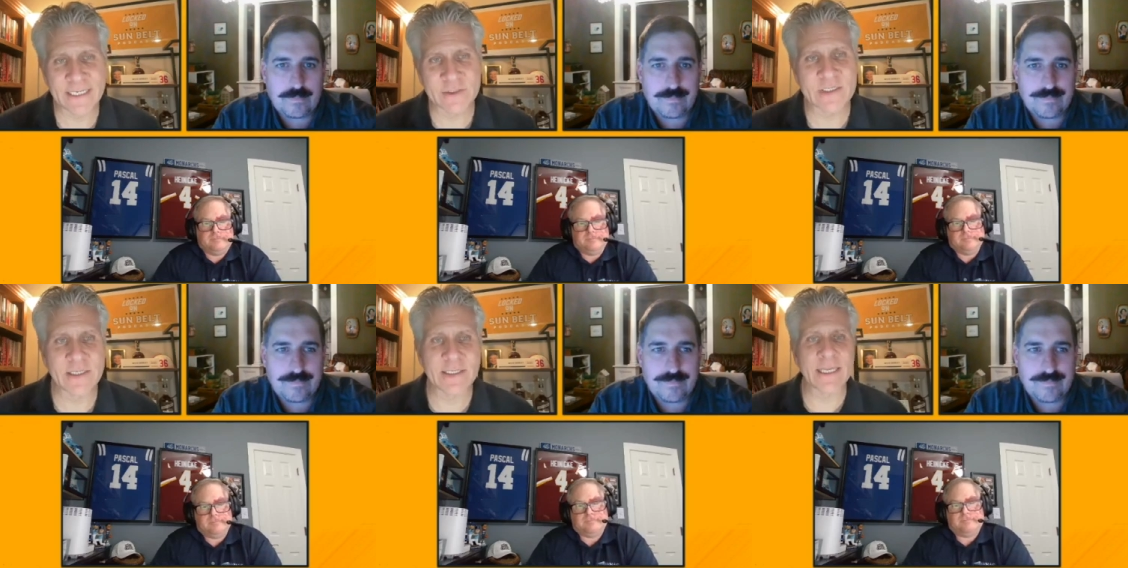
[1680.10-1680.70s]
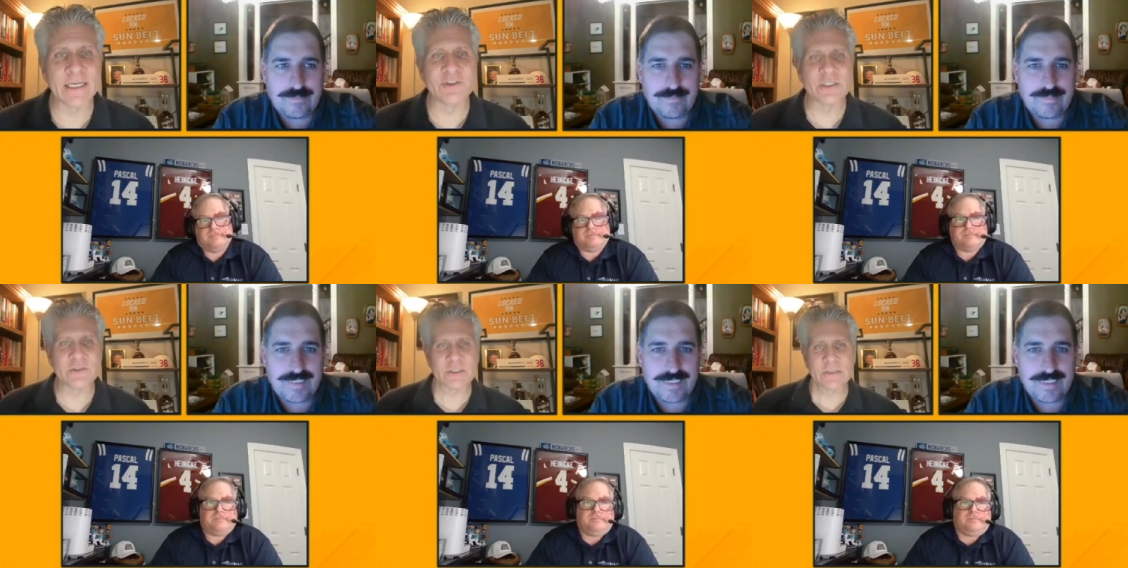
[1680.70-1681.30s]
Speaker 1: say the
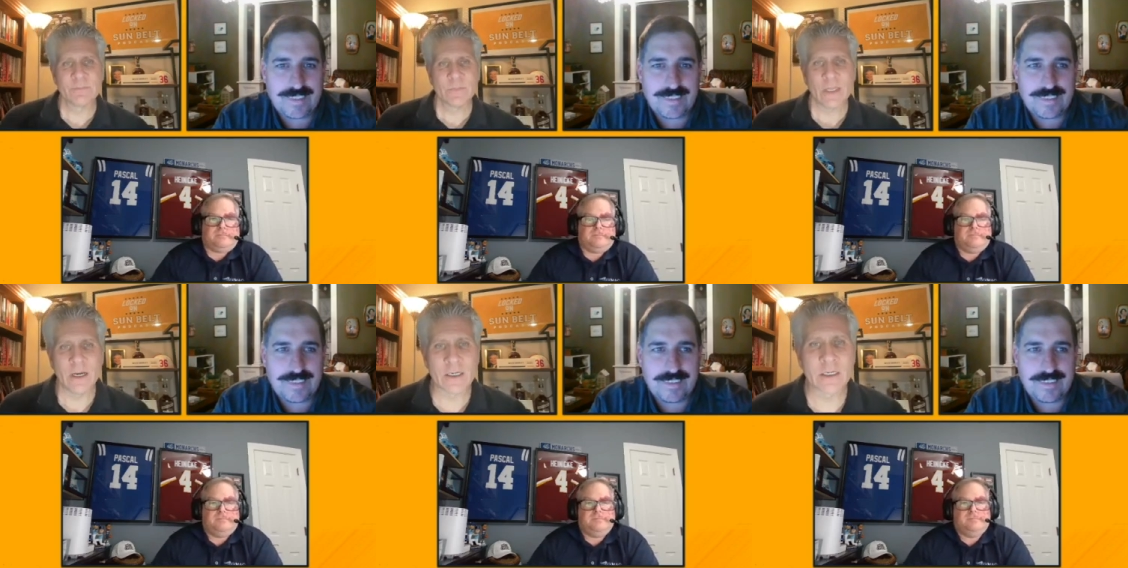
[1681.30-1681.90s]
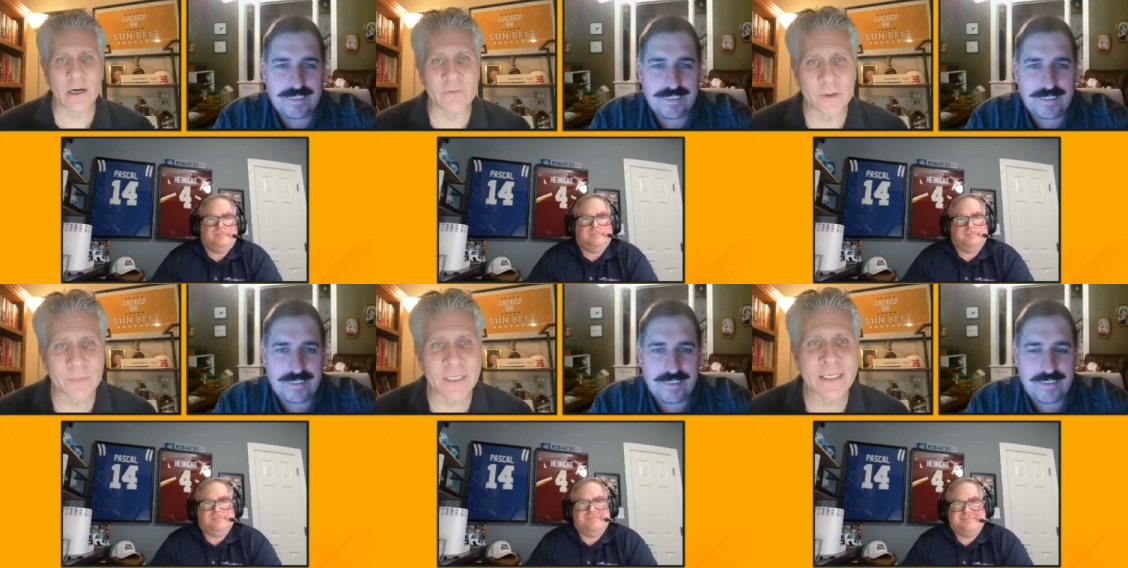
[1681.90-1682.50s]
Cajuns uh, cover,
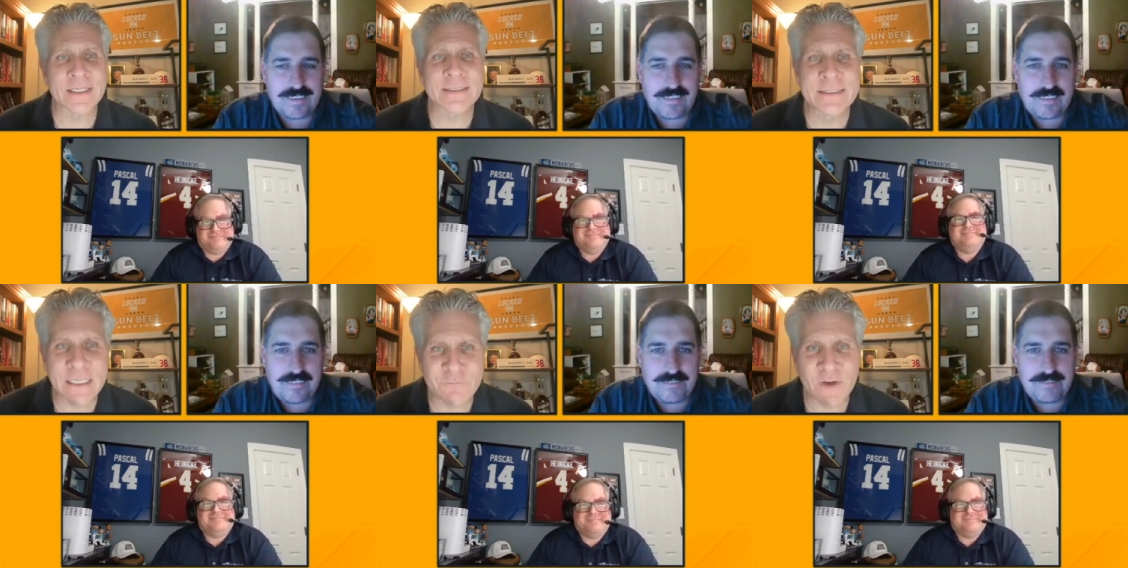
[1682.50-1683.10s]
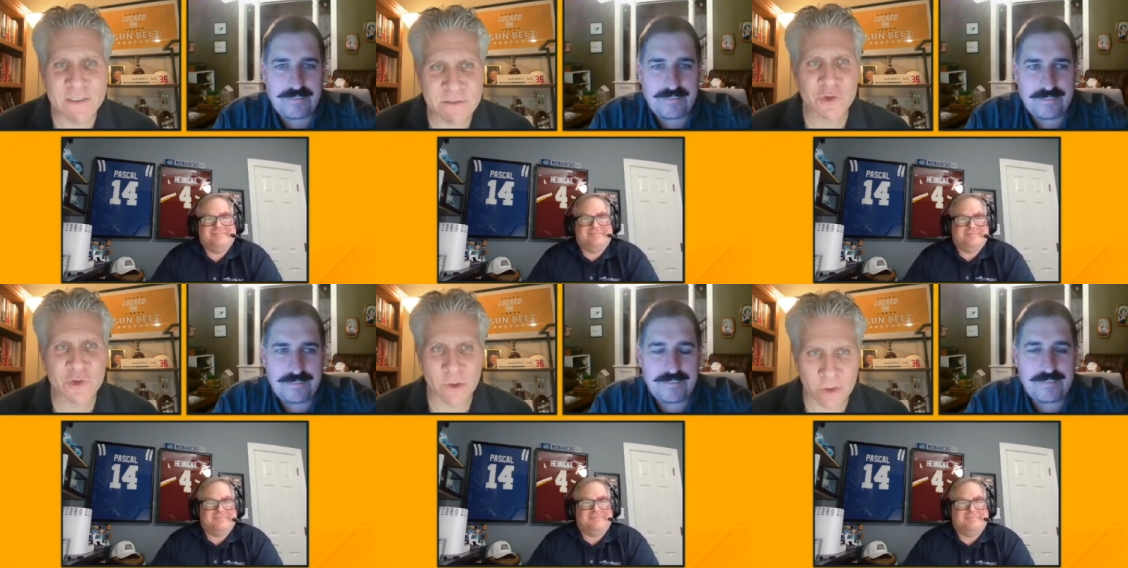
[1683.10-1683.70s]
but in a defensive
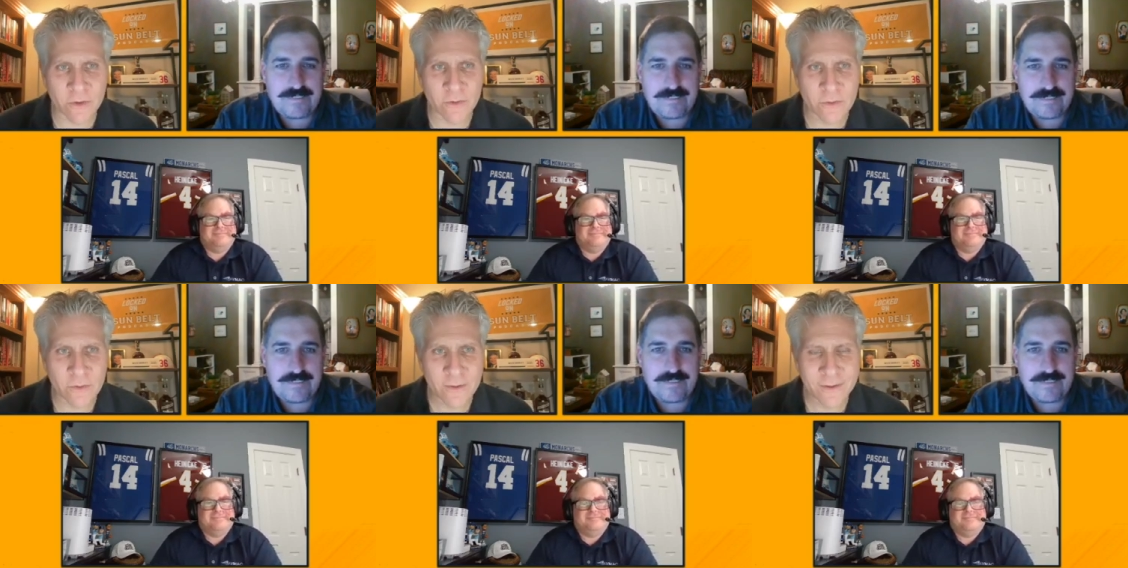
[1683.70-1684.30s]
struggle. uh,